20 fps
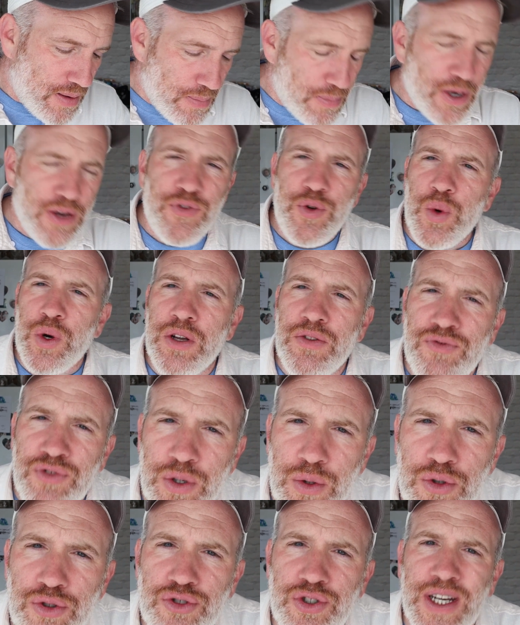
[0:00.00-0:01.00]
But if you want a
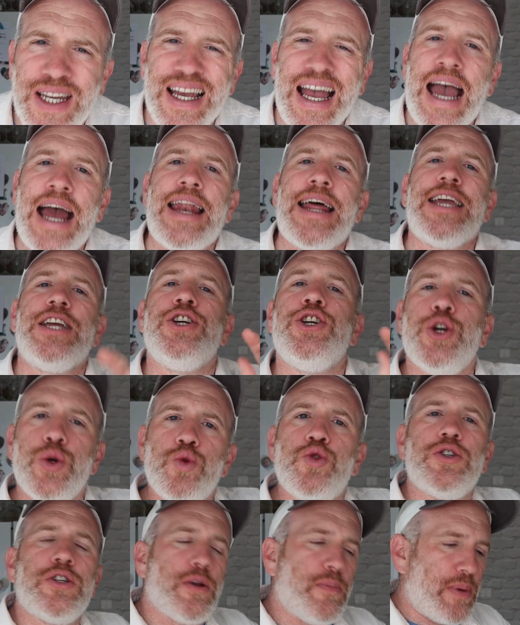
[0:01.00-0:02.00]
real drink, how they
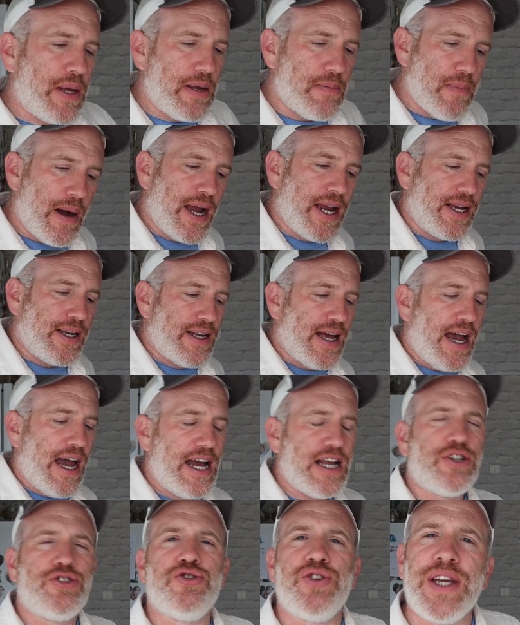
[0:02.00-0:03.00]
used to be made,
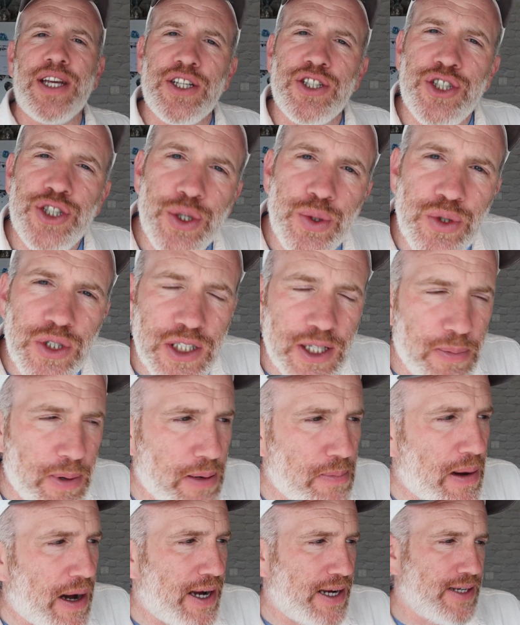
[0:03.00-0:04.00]
how drinks used to
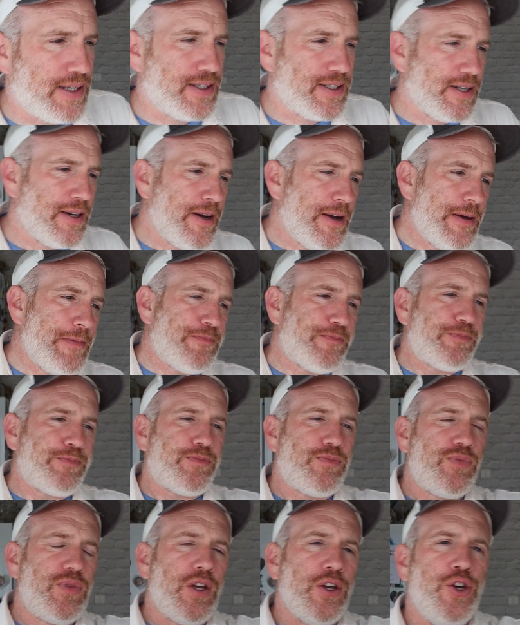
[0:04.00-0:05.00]
be made.
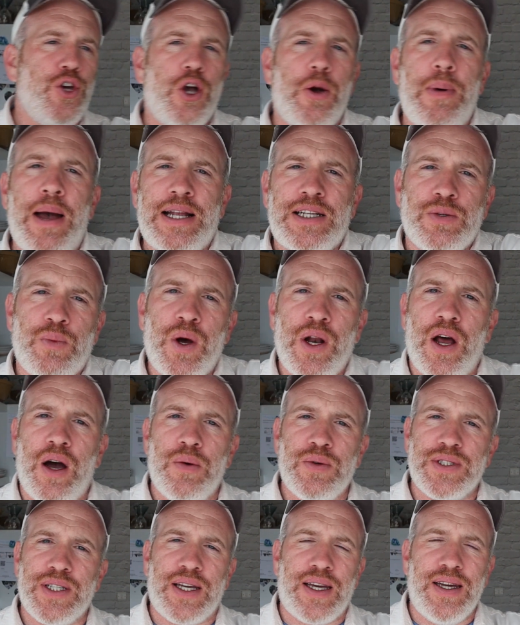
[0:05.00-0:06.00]
You go back to when
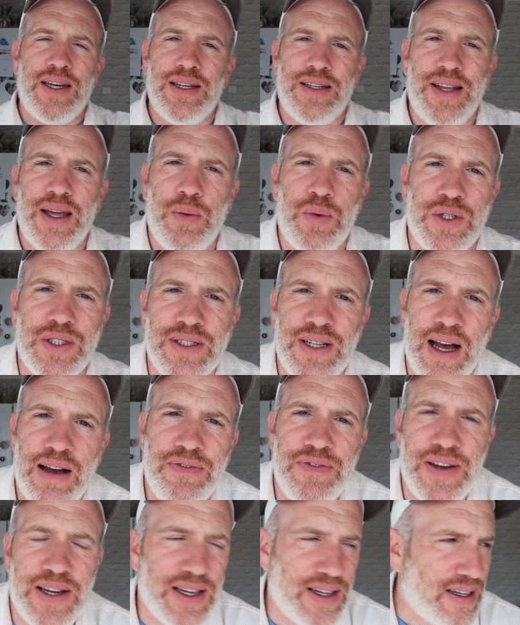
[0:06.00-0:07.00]
I was a kid, there was
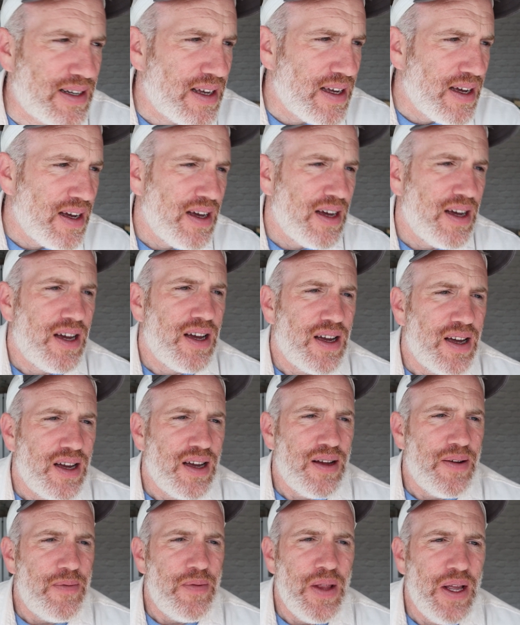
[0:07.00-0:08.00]
nothing.
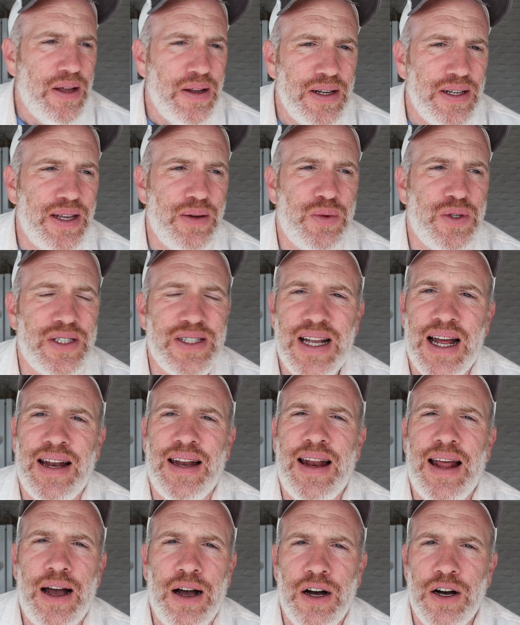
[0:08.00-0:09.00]
There was
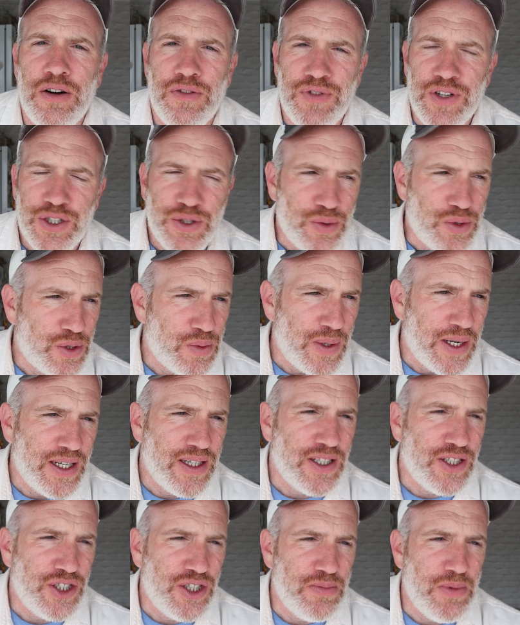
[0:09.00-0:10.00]
none of that artificial
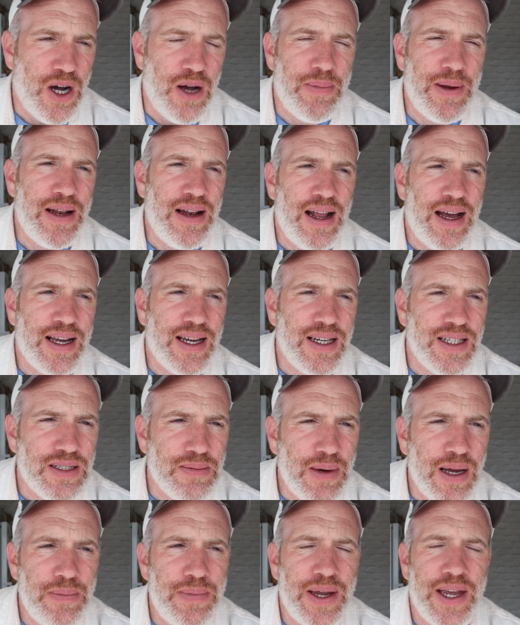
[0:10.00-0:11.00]
sweeteners. You might have been lucky
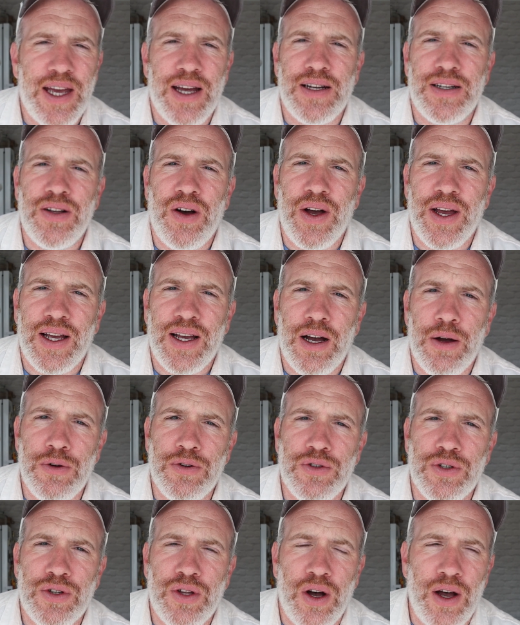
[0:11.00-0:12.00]
to maybe get a Diet
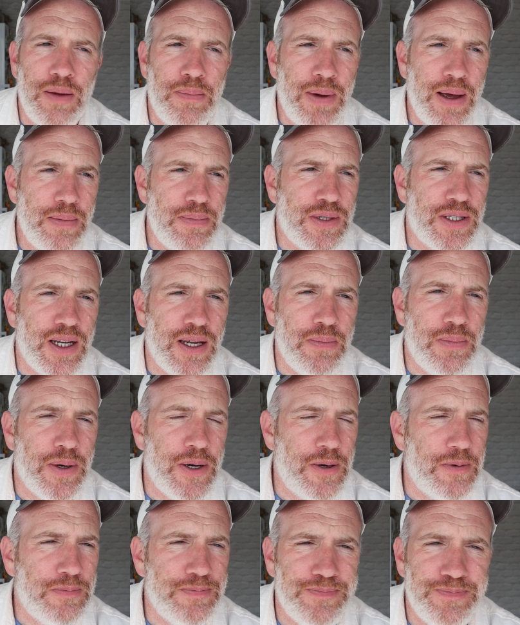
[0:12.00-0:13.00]
Coke or Diet Pepsi,
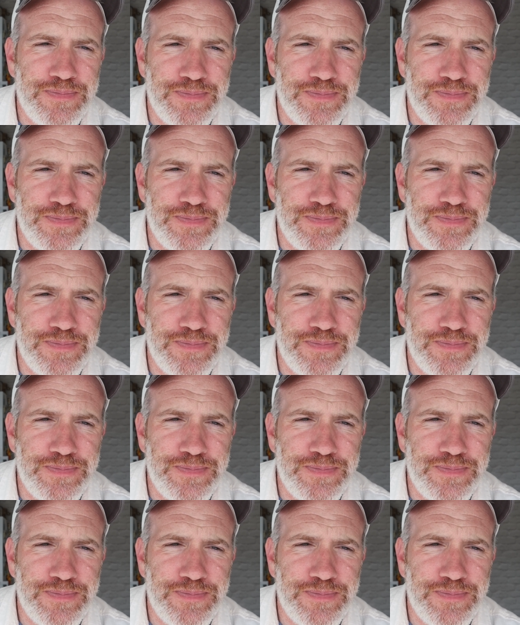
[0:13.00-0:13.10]
but